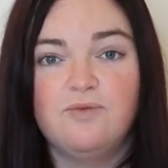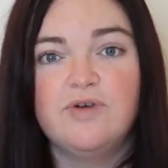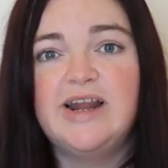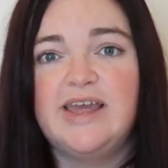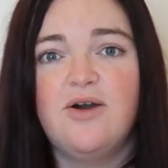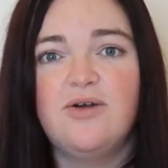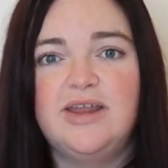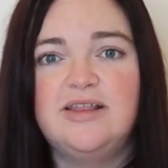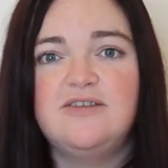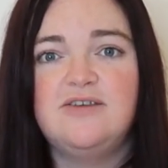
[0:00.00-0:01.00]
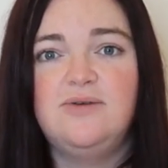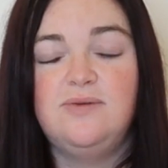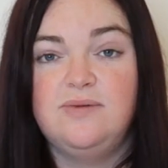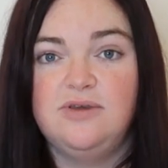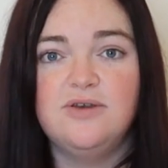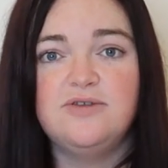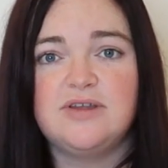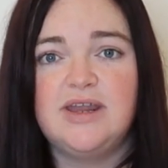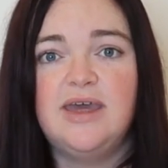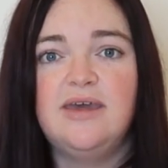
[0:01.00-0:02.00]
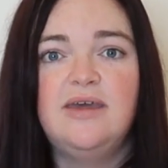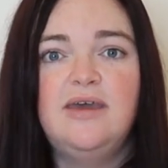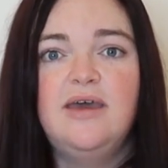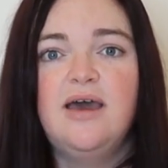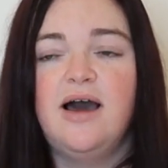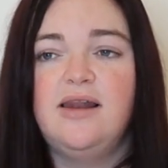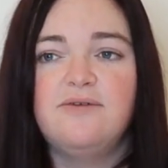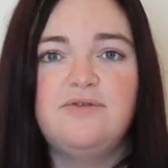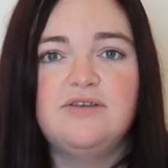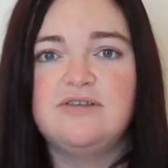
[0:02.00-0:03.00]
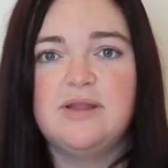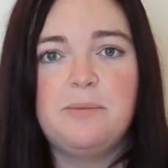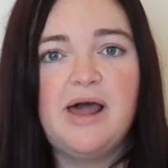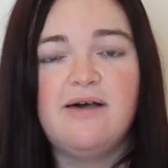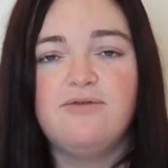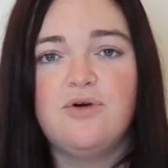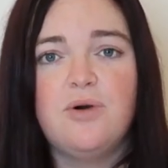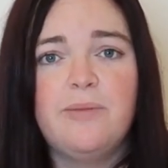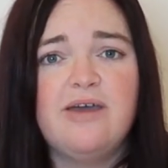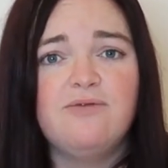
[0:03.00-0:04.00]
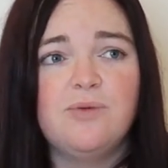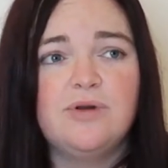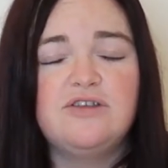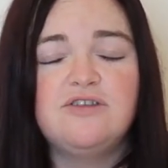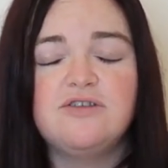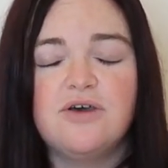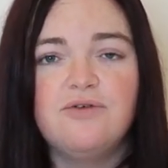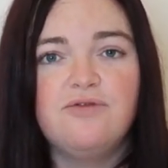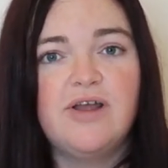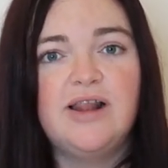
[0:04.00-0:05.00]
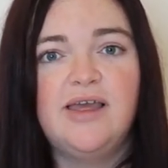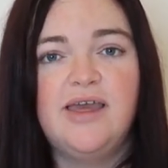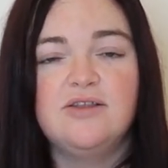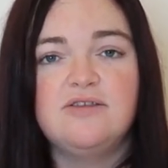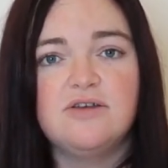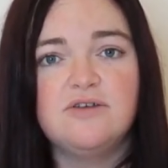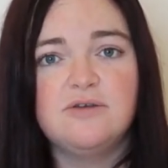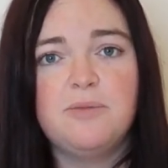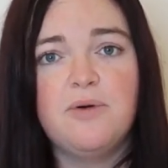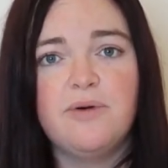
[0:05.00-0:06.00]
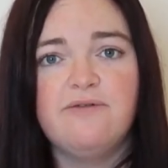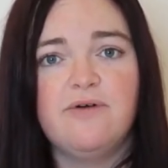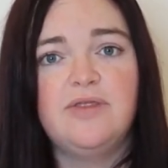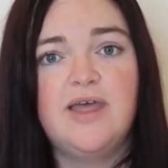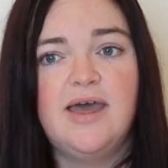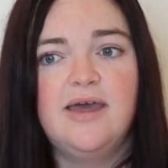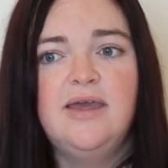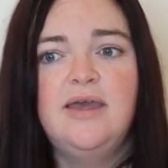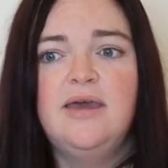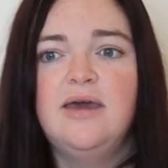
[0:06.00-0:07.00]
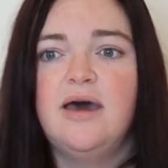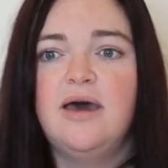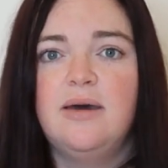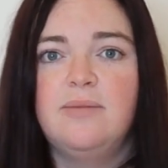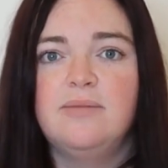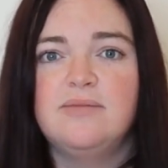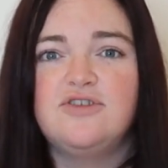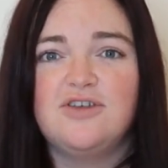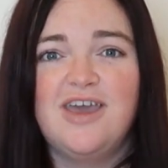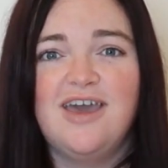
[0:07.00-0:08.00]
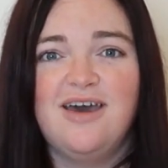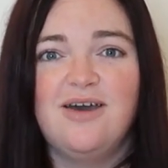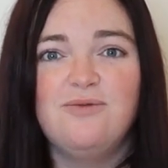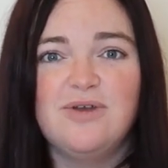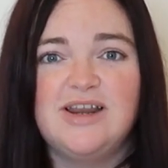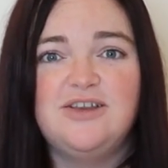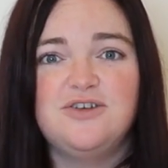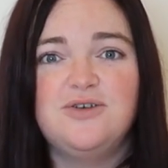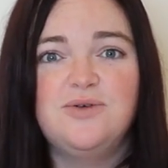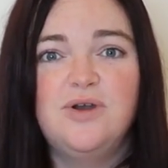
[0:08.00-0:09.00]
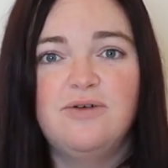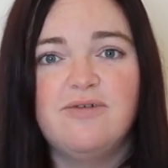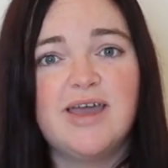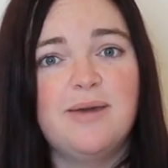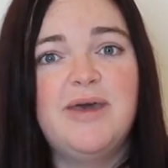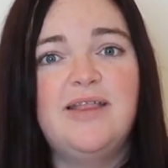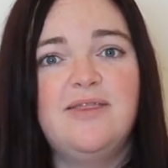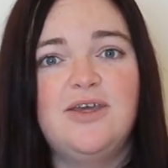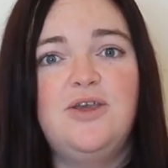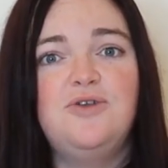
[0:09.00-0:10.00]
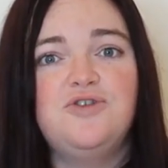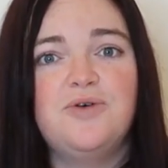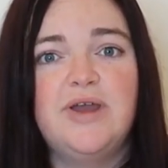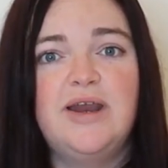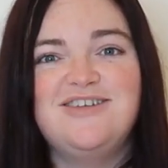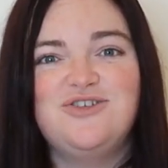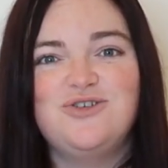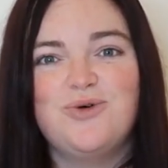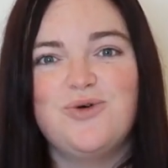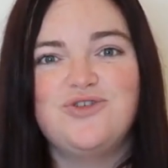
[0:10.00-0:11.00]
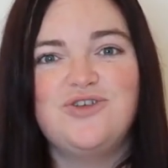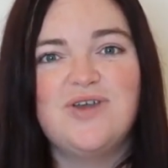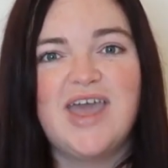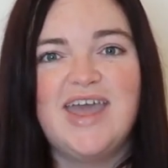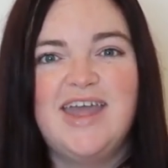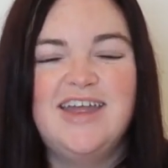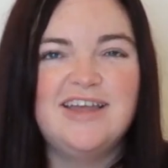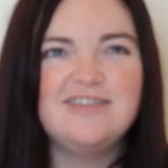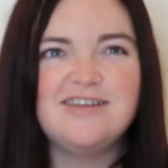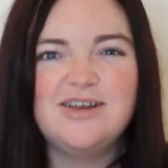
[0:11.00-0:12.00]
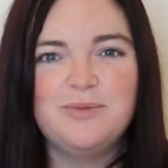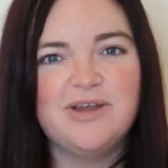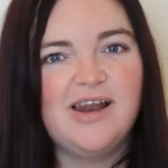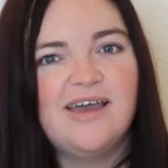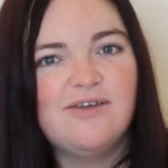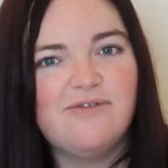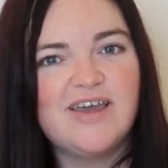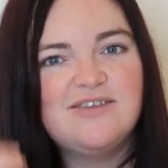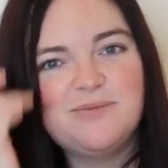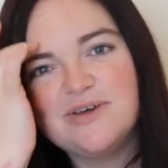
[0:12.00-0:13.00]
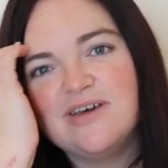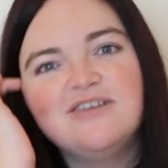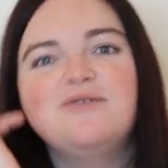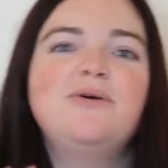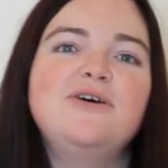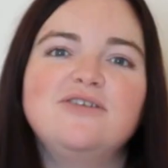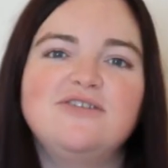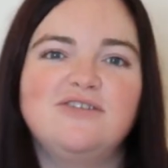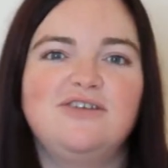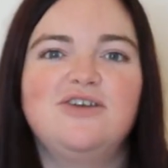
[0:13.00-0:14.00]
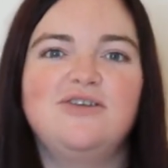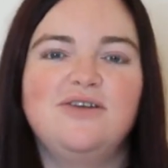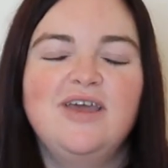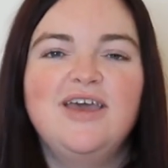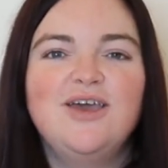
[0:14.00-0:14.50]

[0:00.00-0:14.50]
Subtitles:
really gotten into using it. I love using the platform. Everyone is so friendly and so supportive on there. So yeah, I really do recommend that you join Digital Horse UK. It's a little bit like Facebook, I suppose. You can